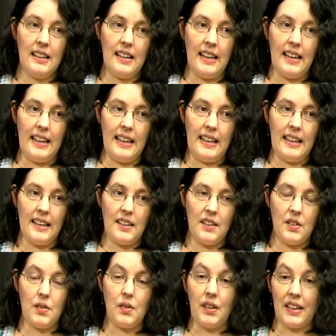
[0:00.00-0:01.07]
a
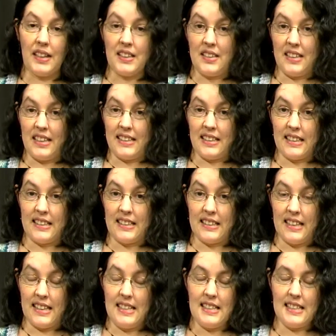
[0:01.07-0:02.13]
chronic genetic
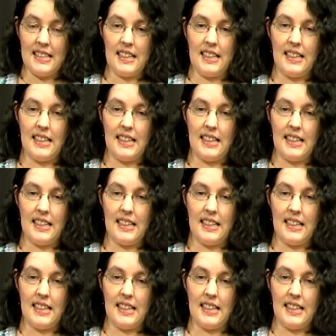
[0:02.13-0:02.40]
disease